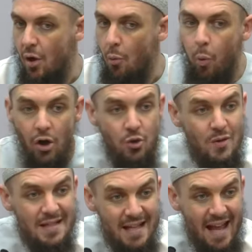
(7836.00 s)
What you
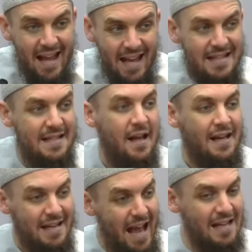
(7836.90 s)
say is,
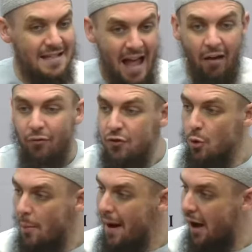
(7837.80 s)
yes, that
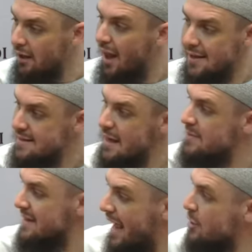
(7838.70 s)
view about Allah's
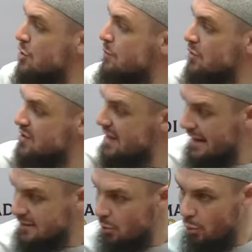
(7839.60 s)
names and attributes
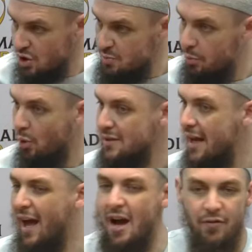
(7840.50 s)
that was brought,
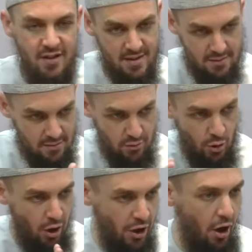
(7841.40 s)
Al-Hafidh is
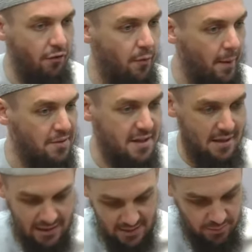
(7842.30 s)
on and off about it,
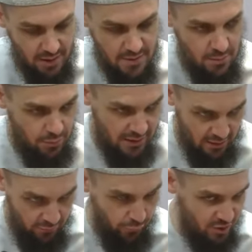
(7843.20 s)
like sometimes
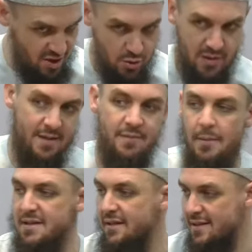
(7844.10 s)
he falls into it,
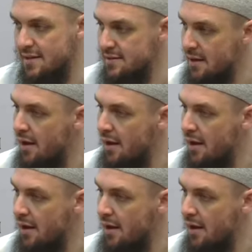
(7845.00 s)
sometimes he doesn't.